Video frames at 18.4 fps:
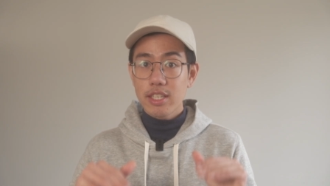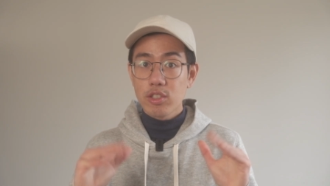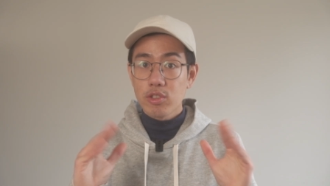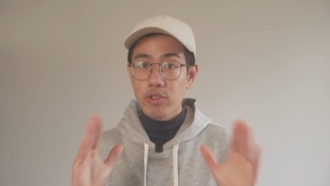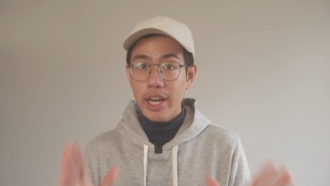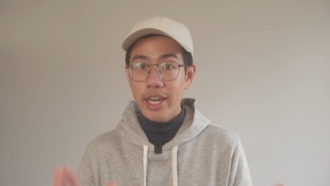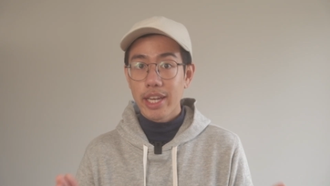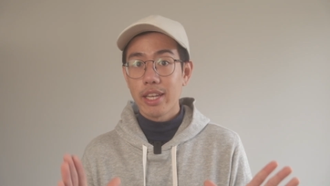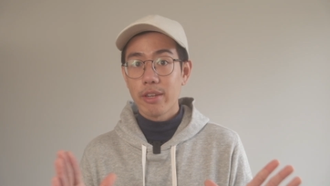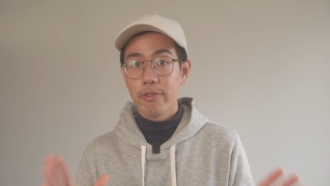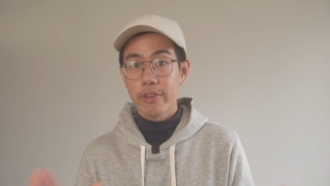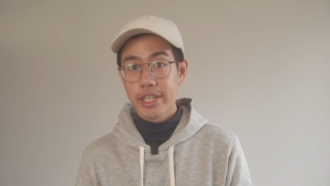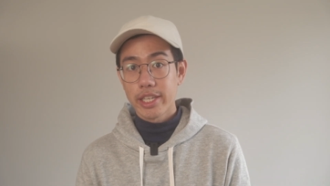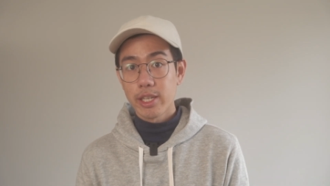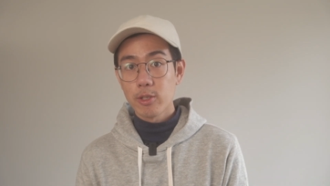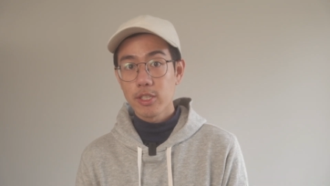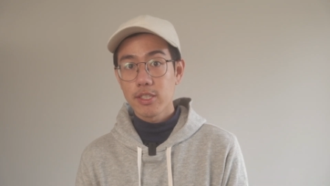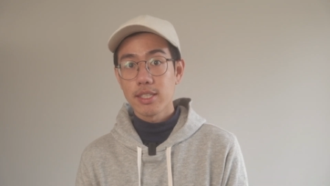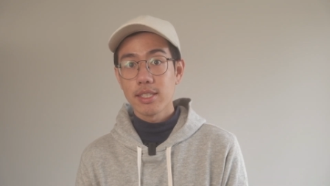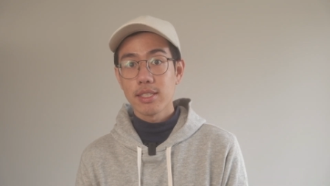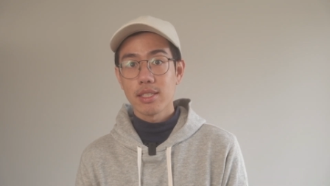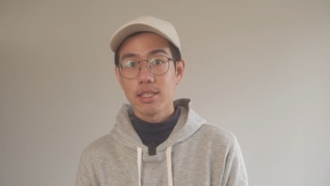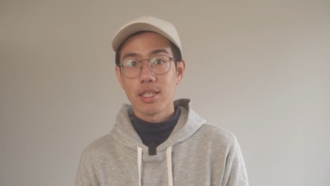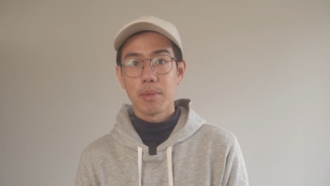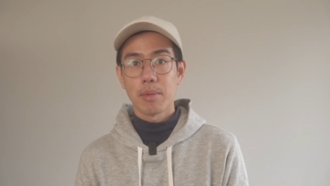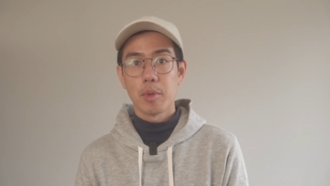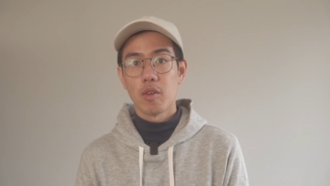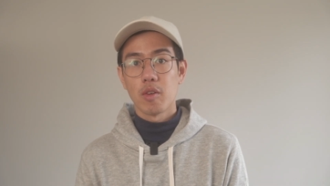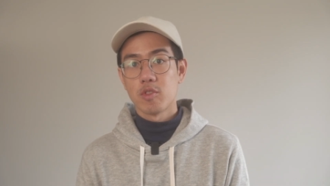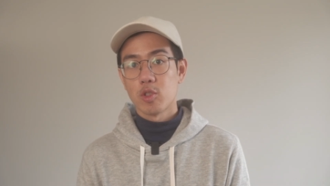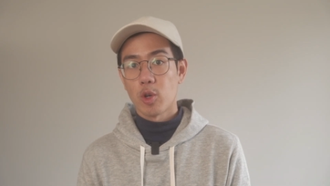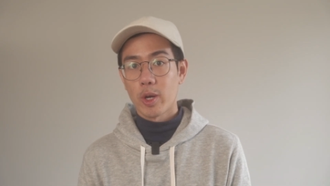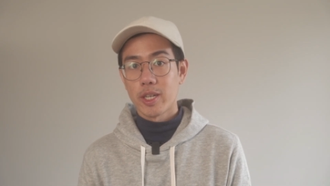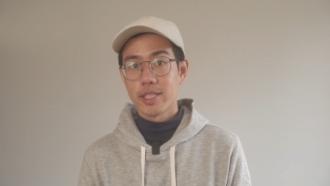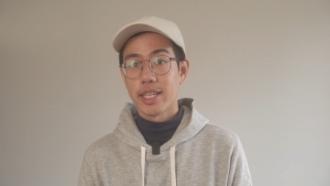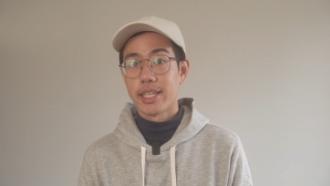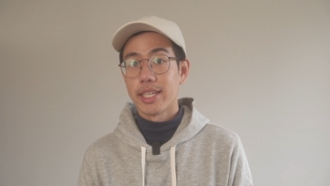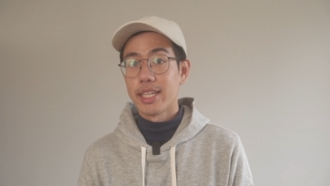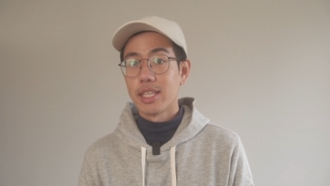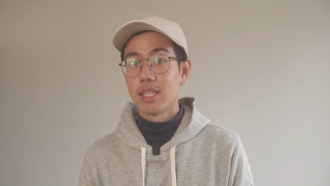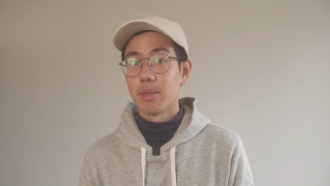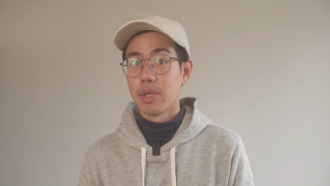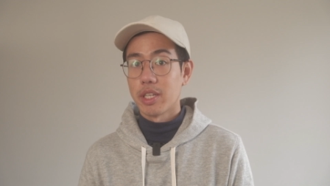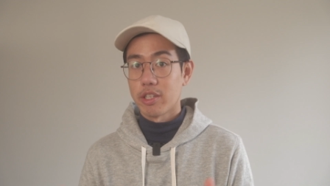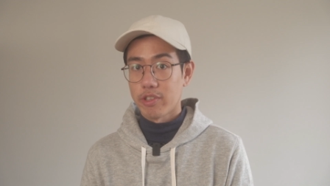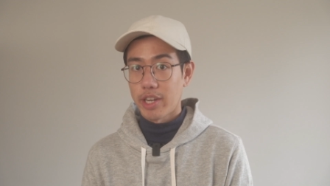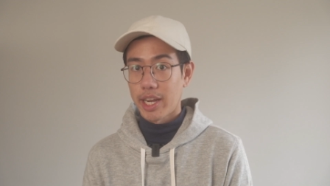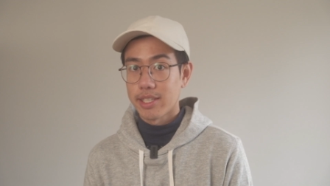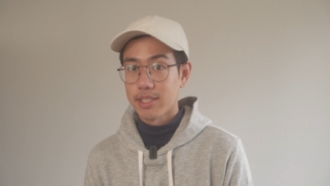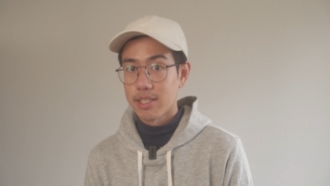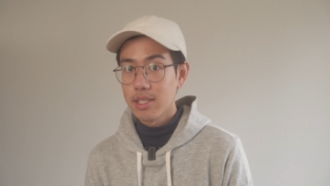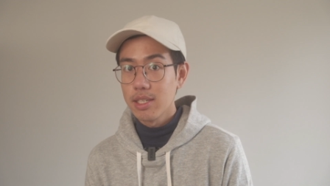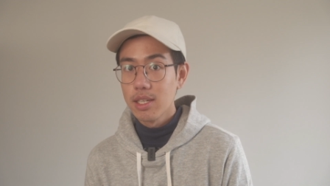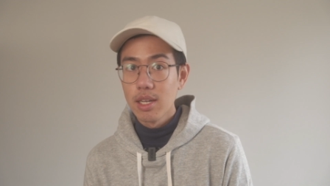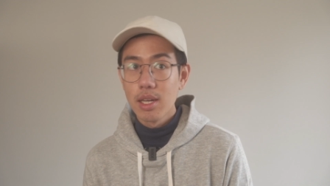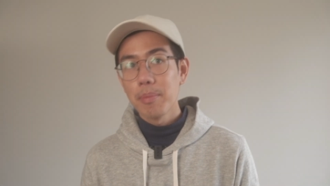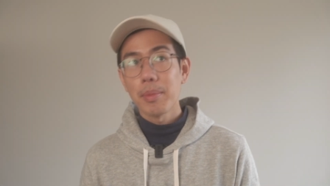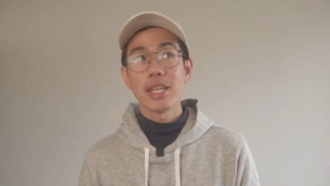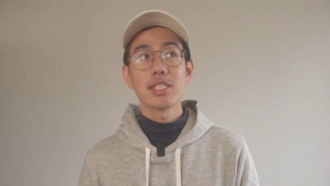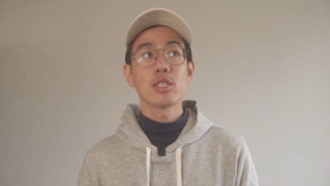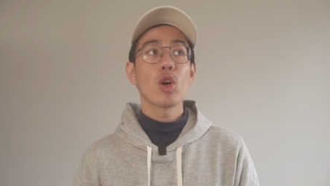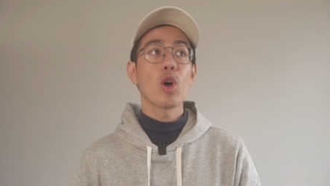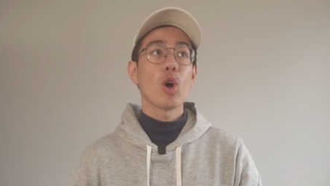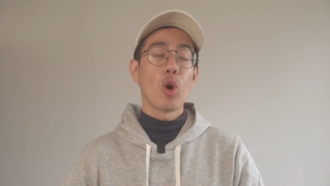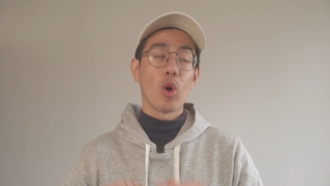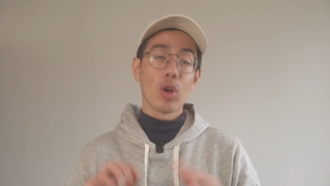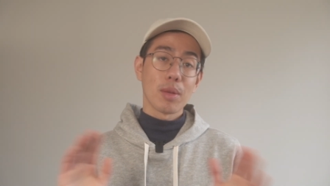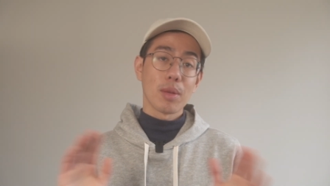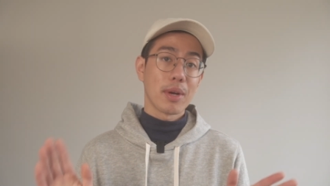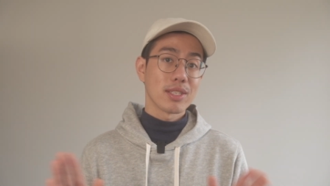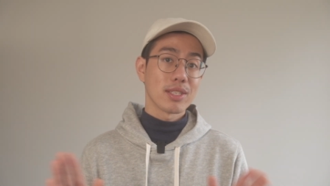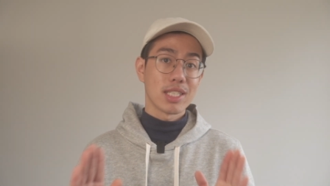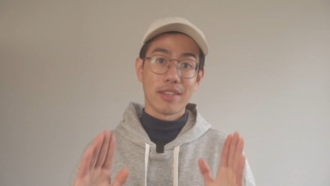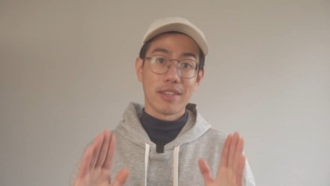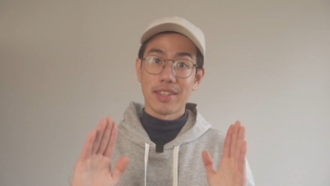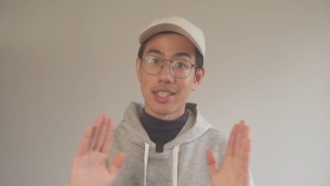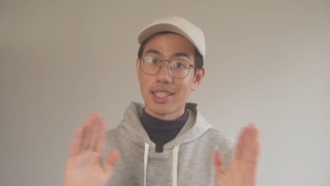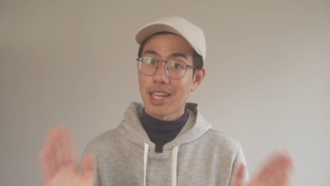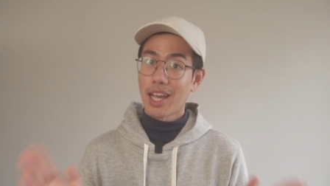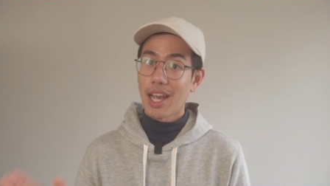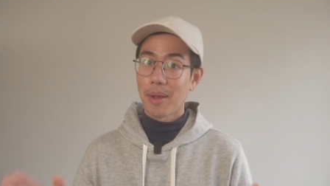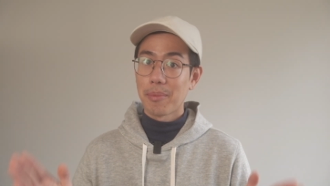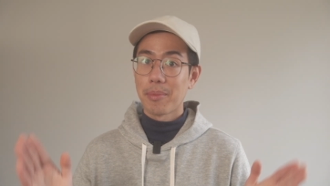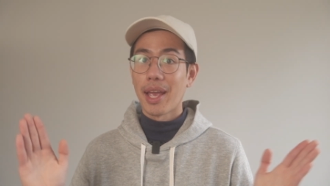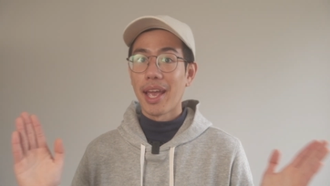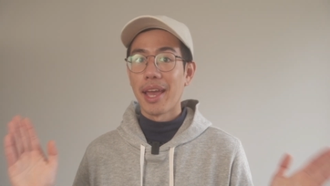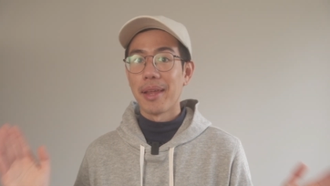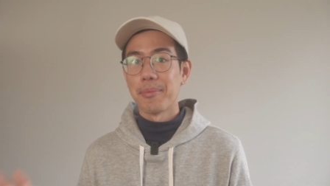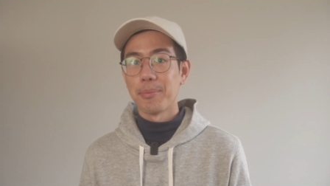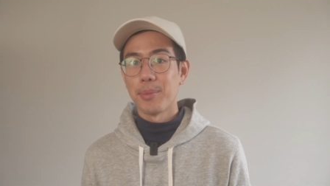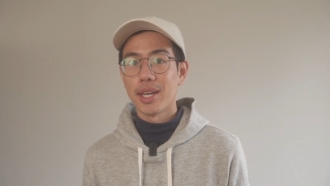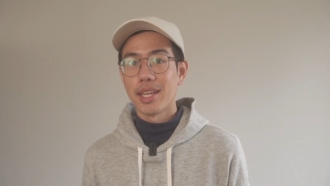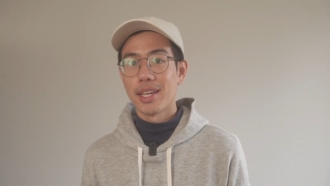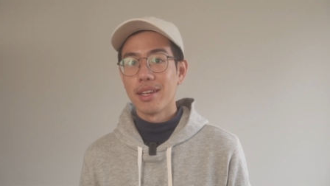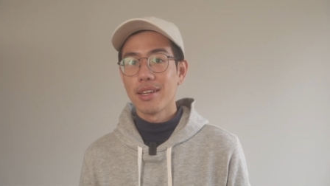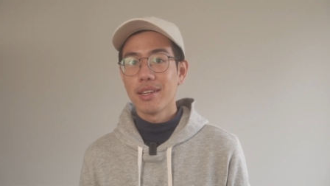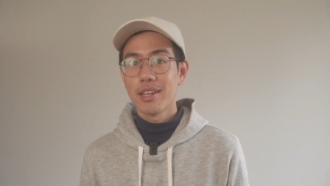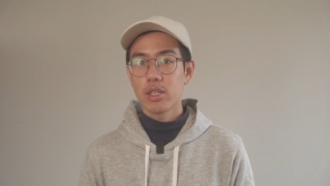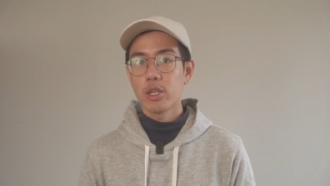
greatly reduces the number of drawings that need to be created, but it's not all about saving time and money.